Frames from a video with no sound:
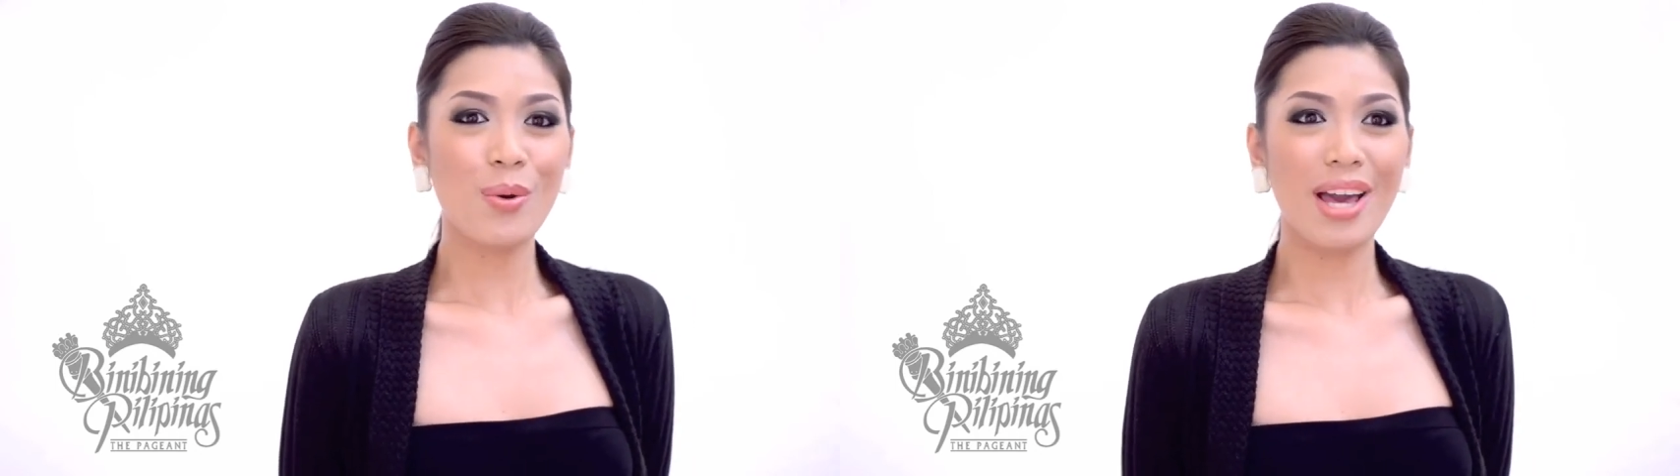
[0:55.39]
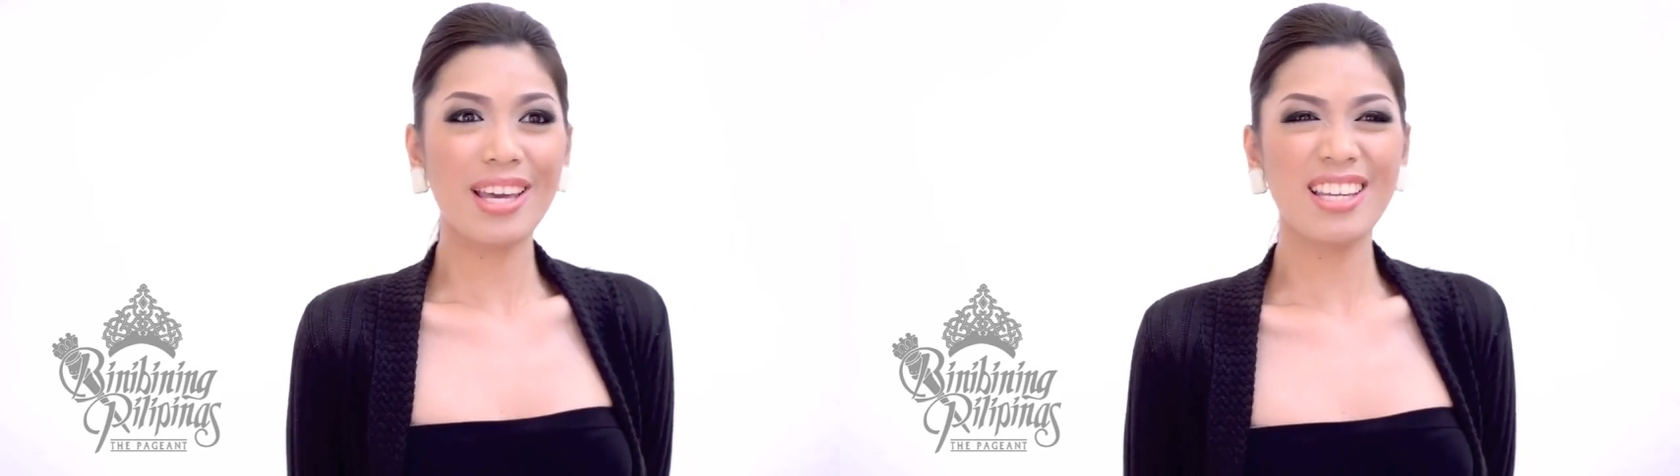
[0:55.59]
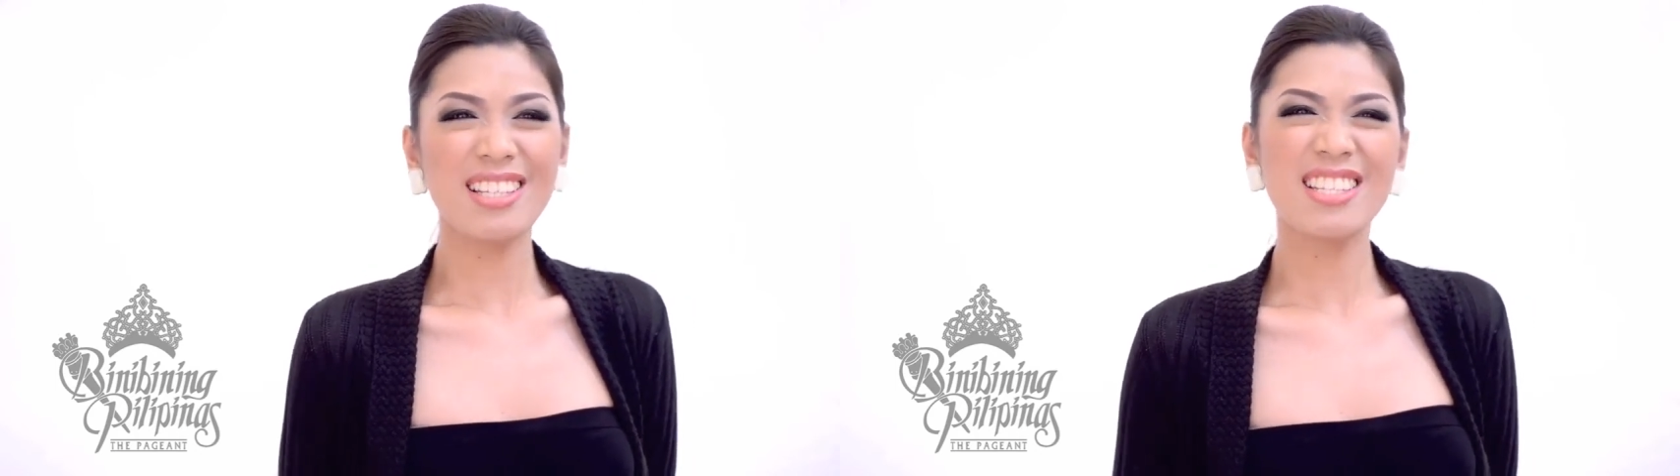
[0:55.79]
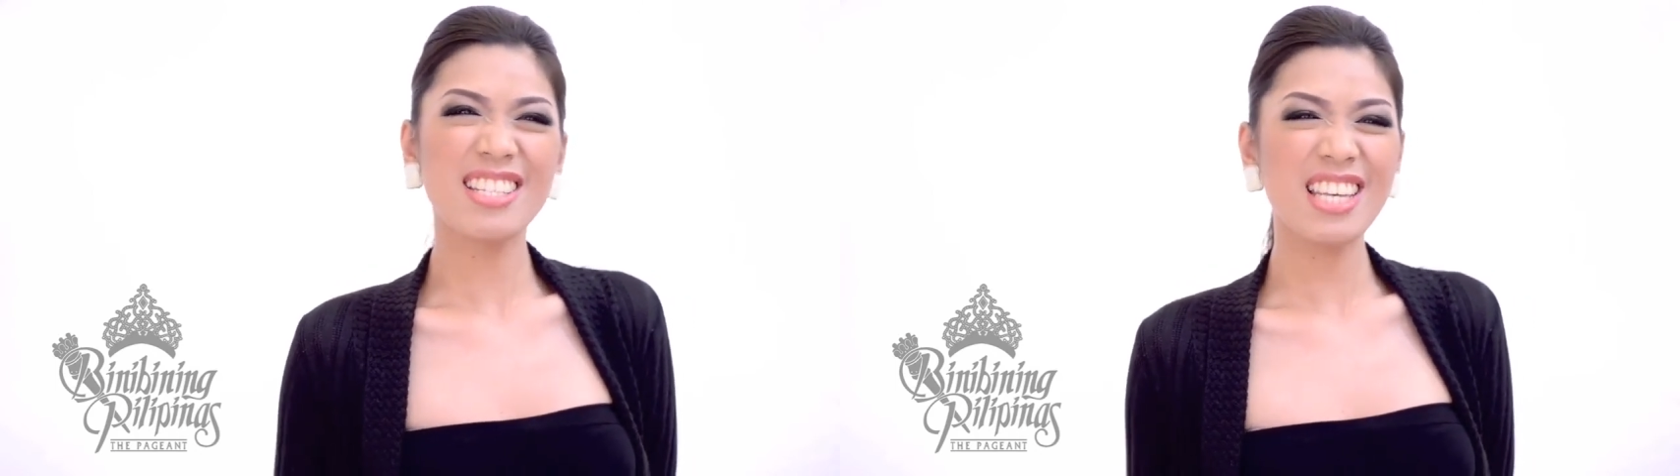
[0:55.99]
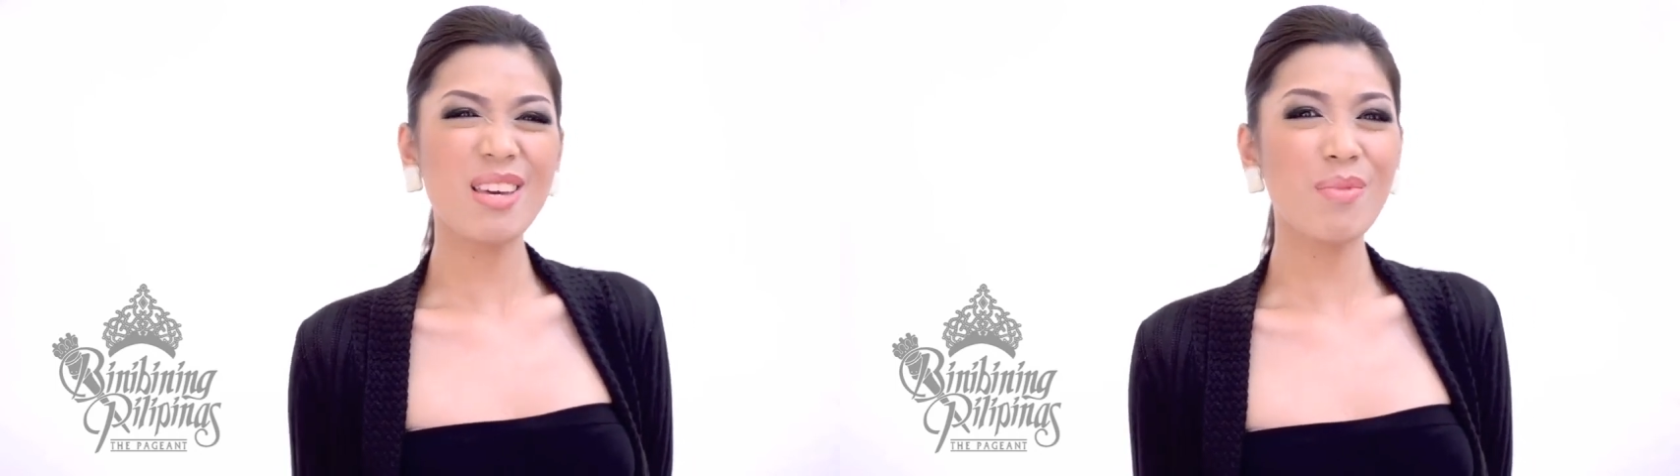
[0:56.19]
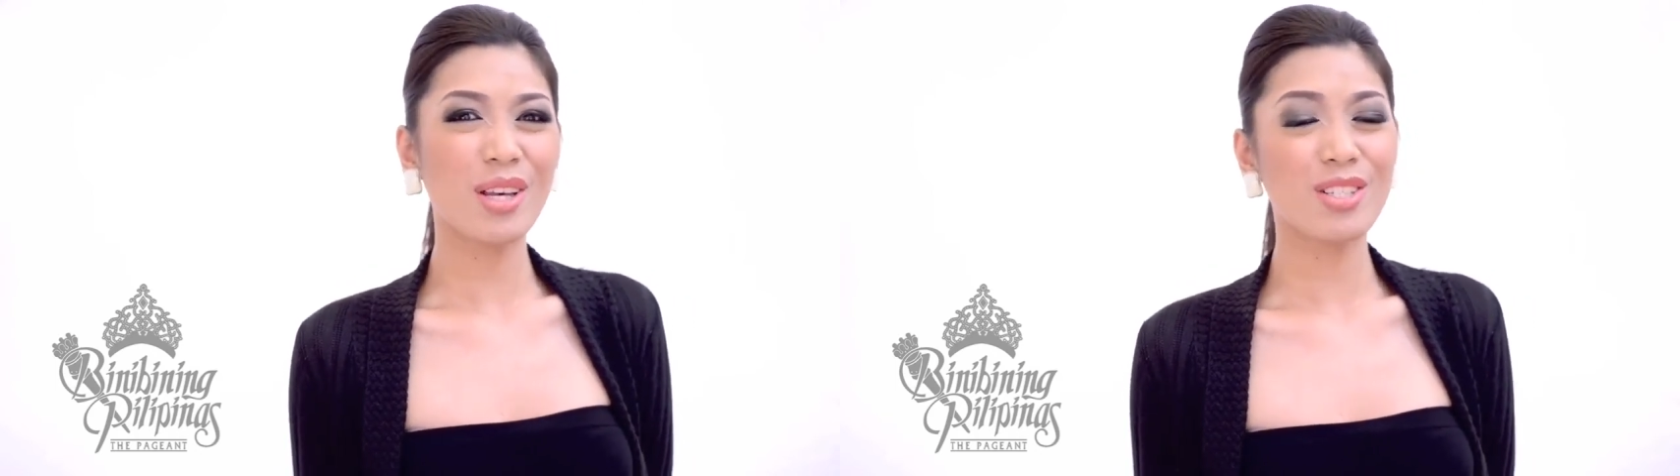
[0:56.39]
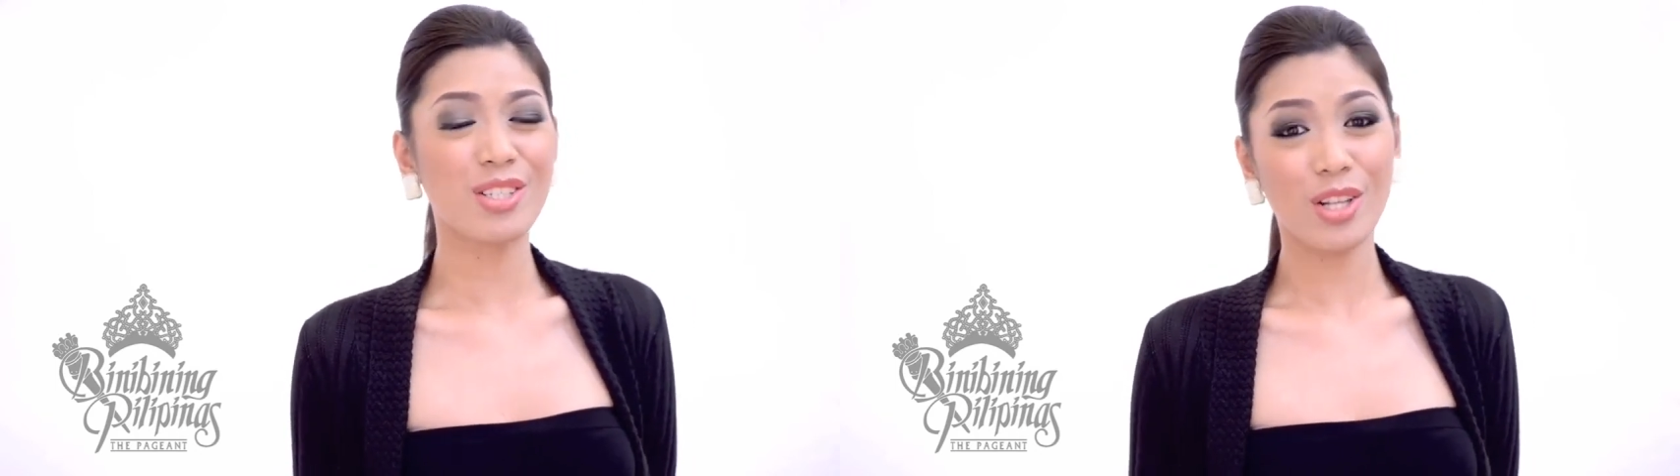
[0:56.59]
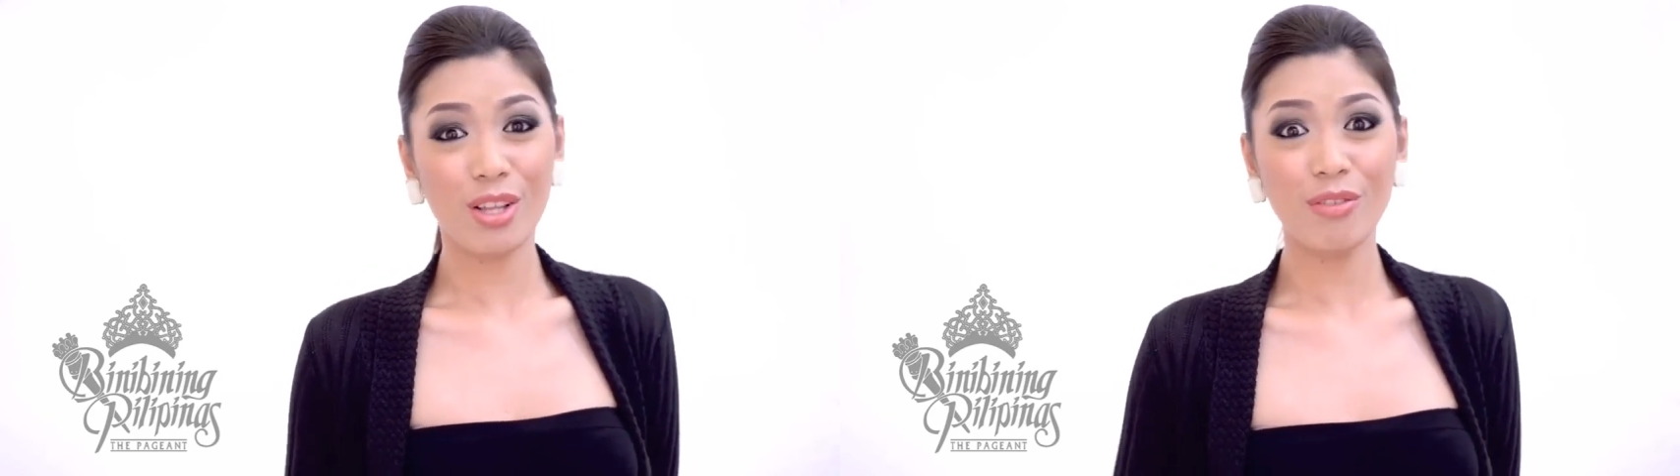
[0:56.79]
I can see
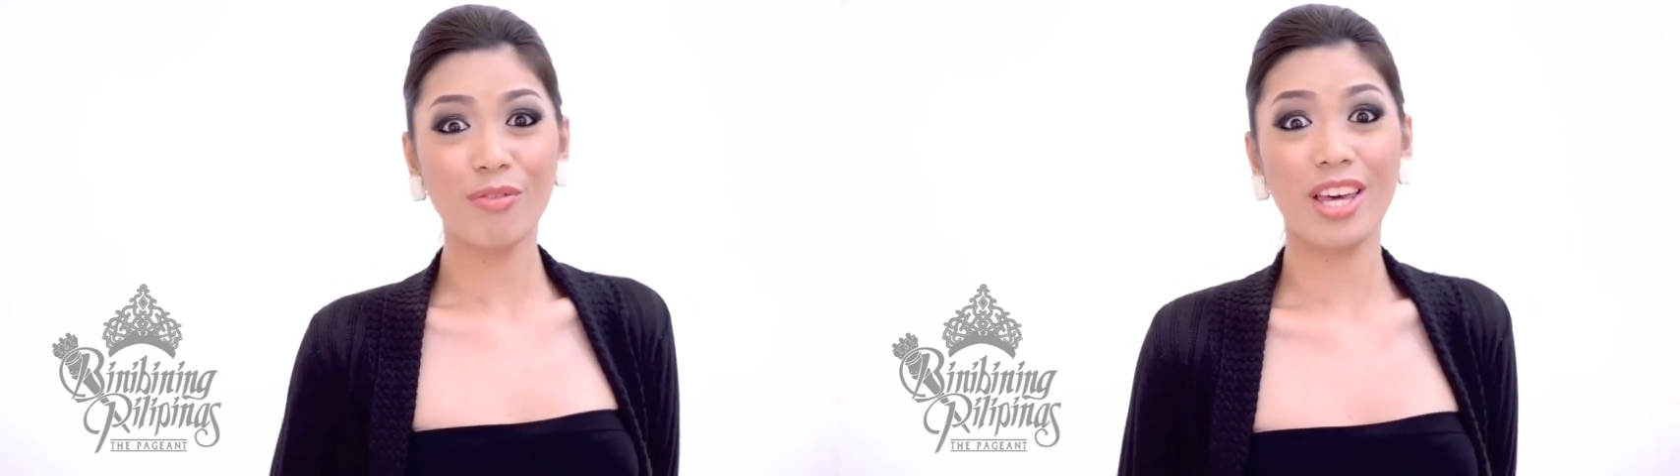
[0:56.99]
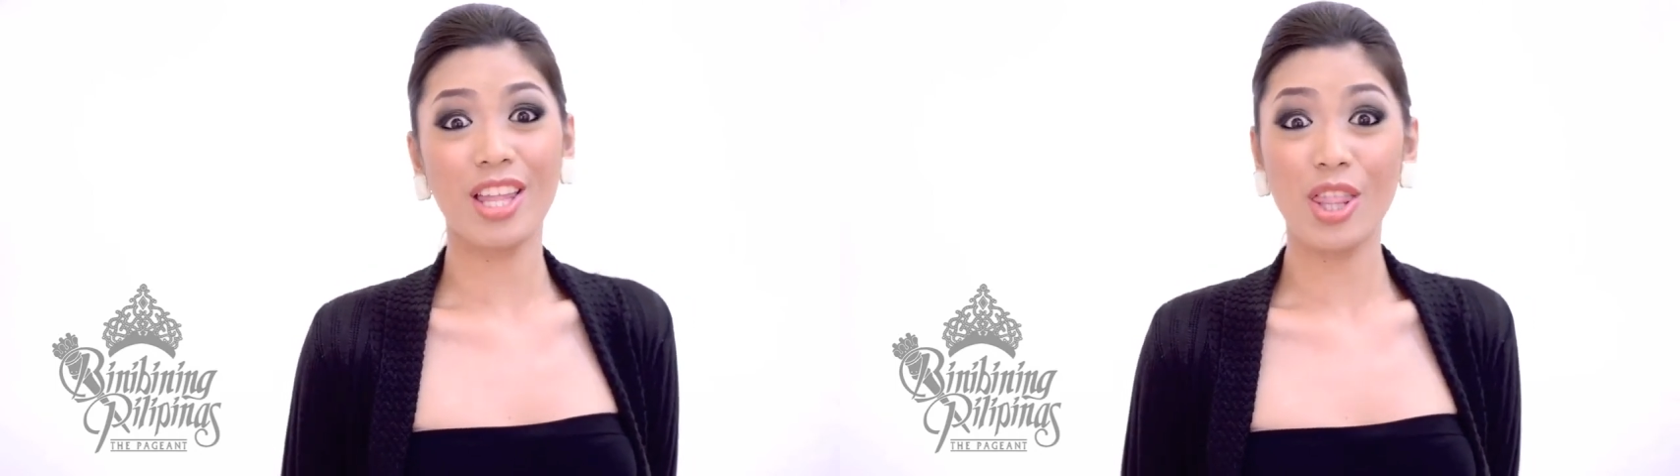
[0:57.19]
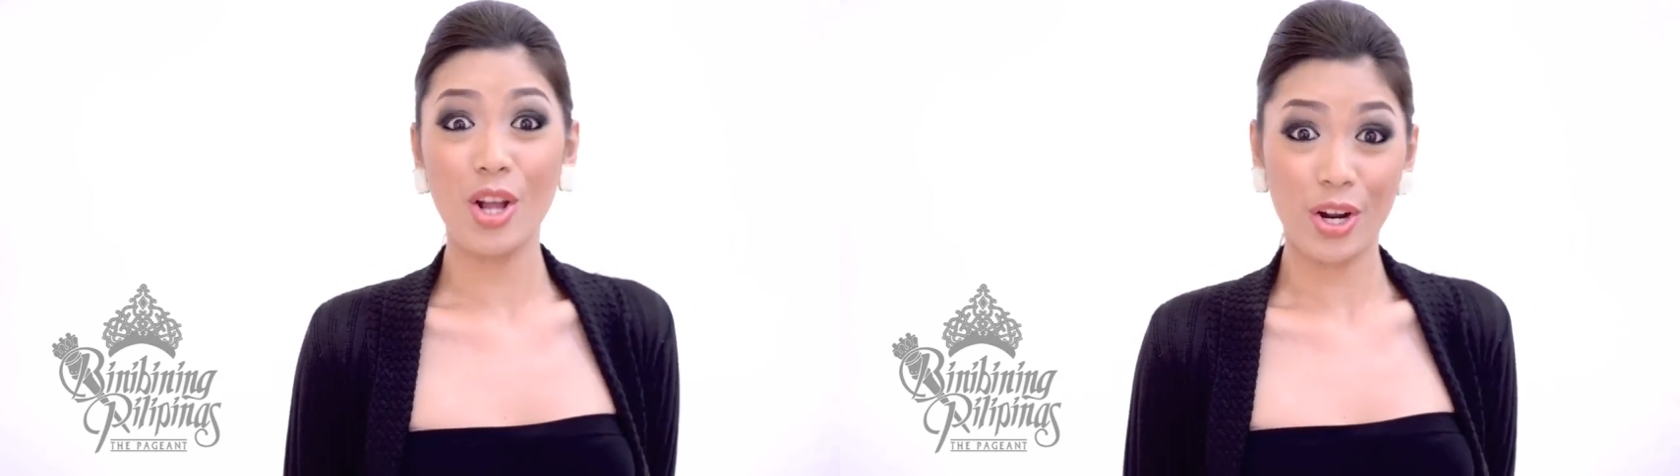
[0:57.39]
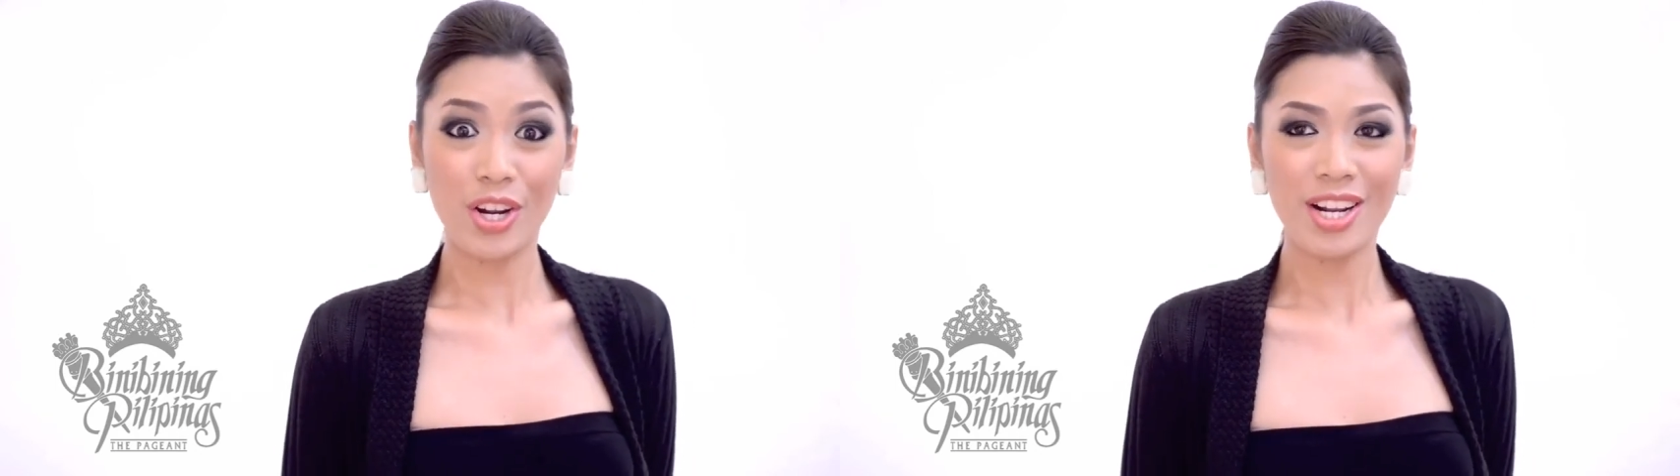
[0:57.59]
myself in her,